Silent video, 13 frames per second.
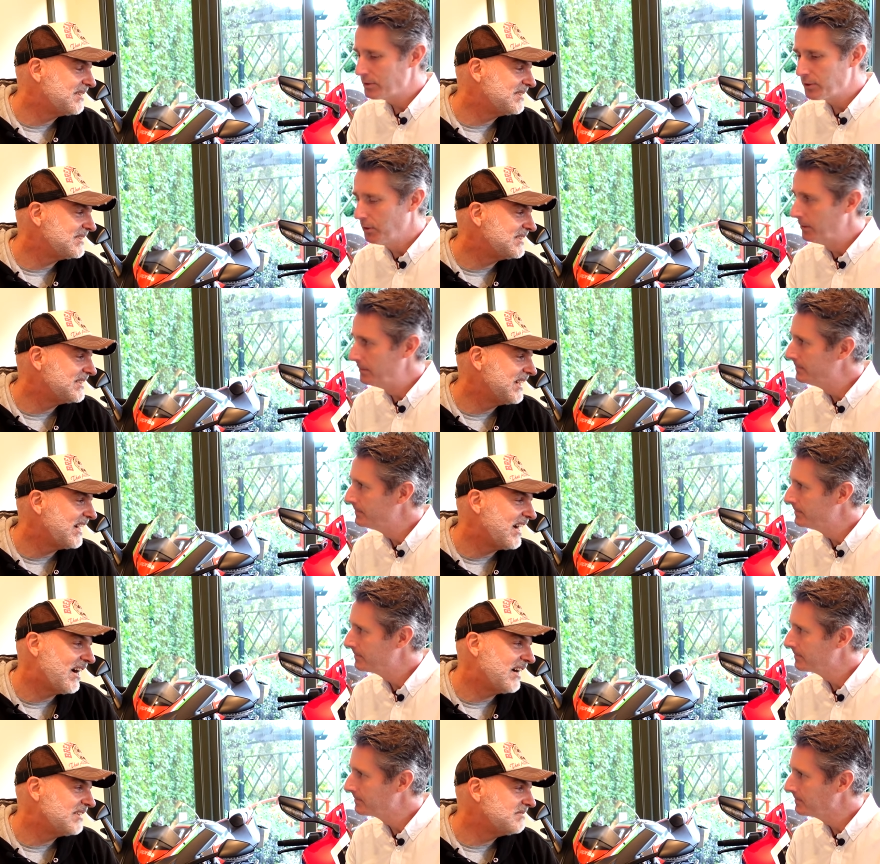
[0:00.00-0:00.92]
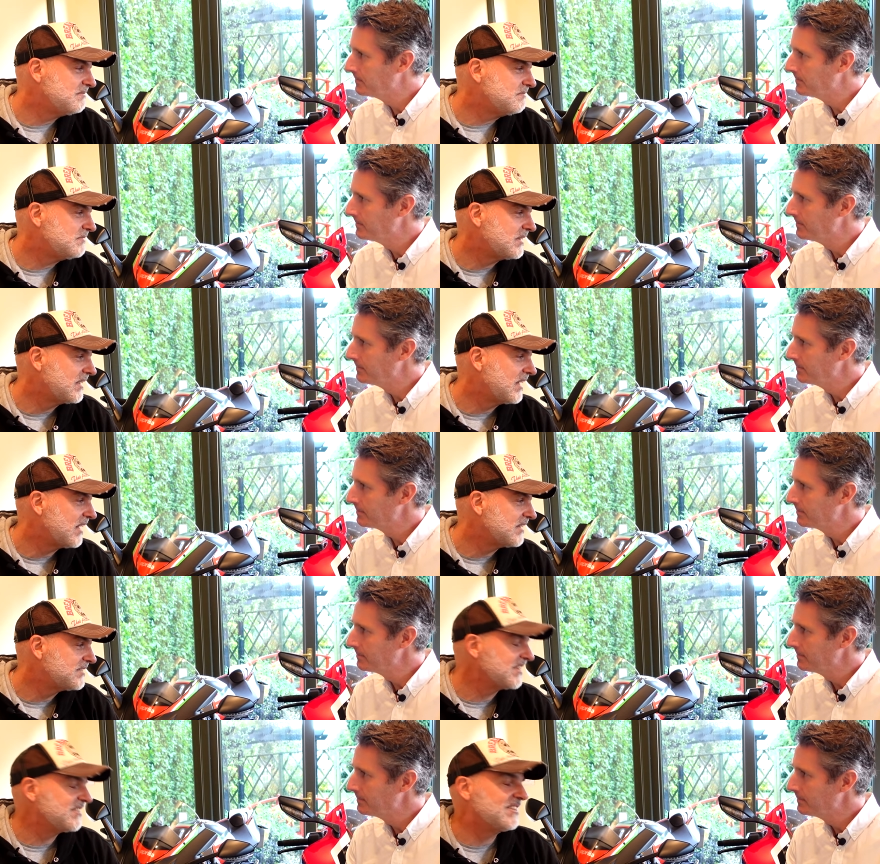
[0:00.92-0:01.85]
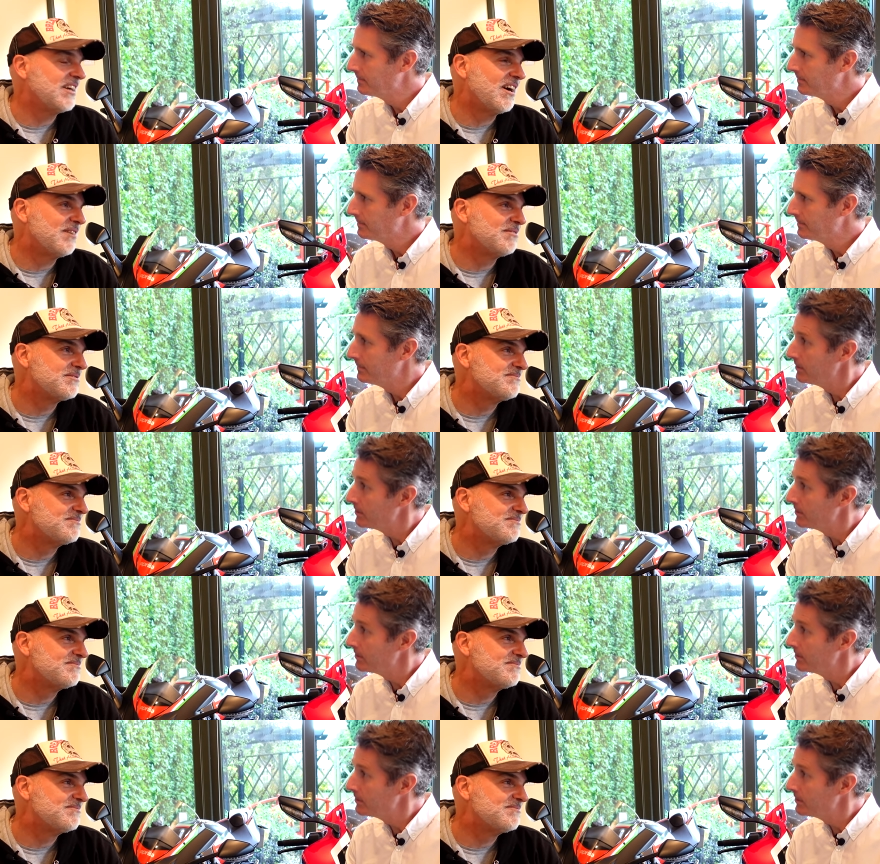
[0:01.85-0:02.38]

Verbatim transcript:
Speaker 1: it a score six and a half.